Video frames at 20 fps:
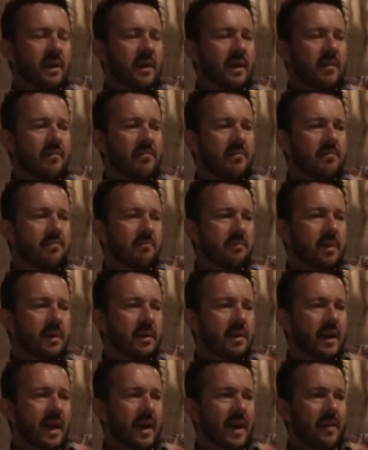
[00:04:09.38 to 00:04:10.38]

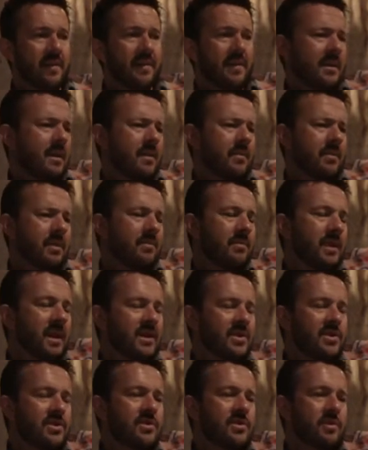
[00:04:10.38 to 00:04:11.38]
And I think that in
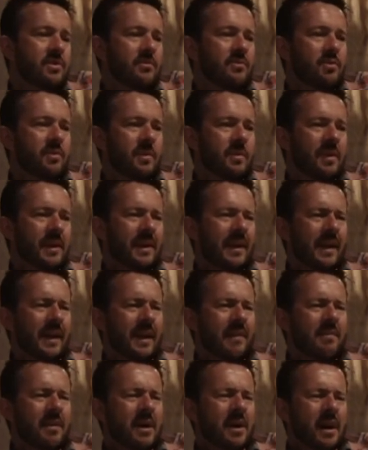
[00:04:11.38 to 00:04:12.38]
relation to a movie playing a
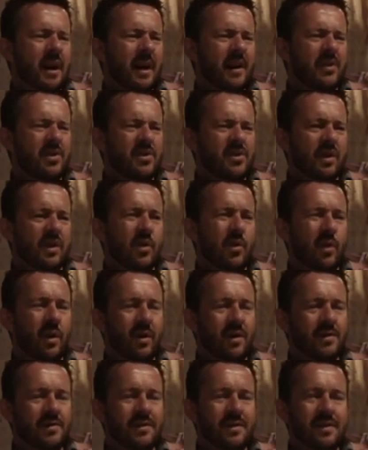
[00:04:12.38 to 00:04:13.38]
game, I think just the
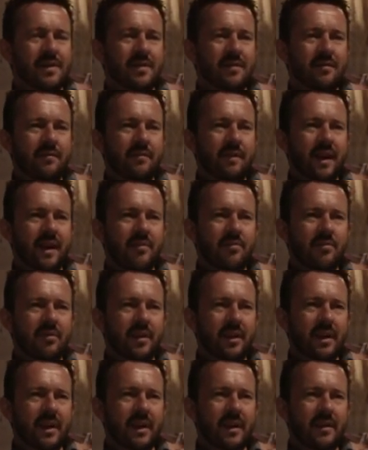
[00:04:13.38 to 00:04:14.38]
quality of
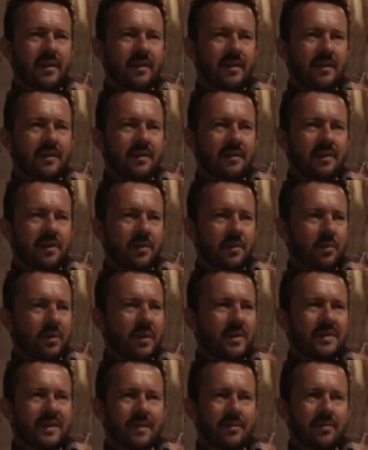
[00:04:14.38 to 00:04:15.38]
gameplay,
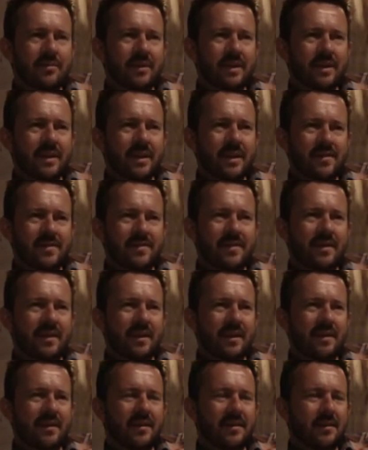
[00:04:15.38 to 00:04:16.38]
when I demoed it
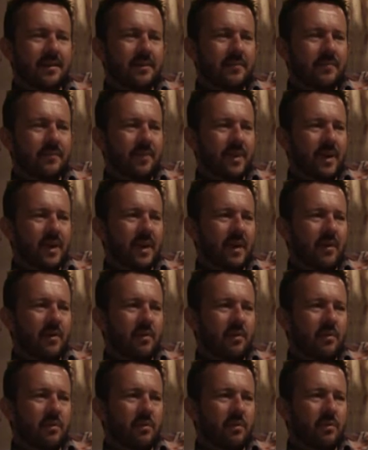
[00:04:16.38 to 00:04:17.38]
yesterday,
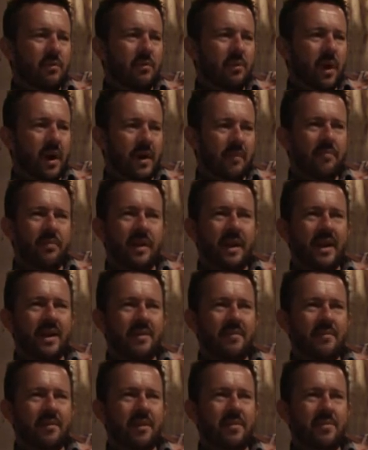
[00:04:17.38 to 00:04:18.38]
I
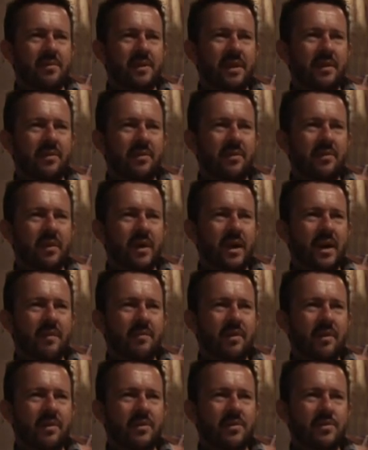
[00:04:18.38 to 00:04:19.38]
play it in a very particular
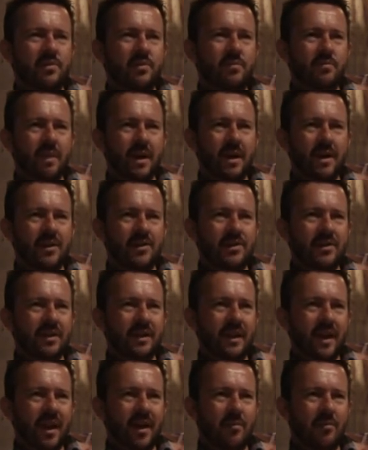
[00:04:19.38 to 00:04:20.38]
way because we're
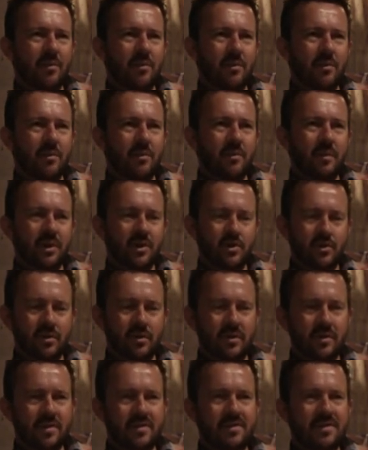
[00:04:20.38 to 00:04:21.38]
managing the camera. We want to make
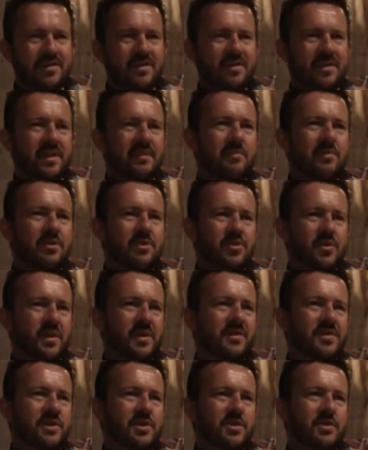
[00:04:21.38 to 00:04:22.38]
sure that it's a seamless
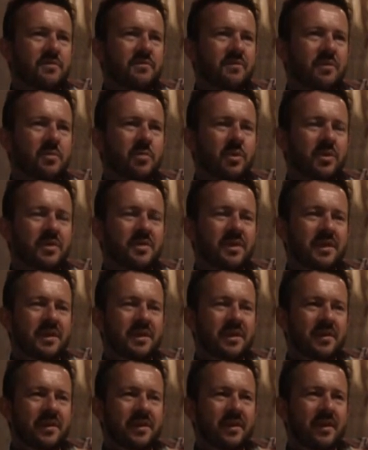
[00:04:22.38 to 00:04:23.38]
transition from one to
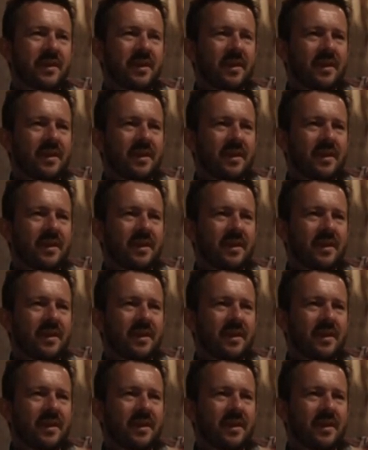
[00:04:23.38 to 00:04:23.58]
the other.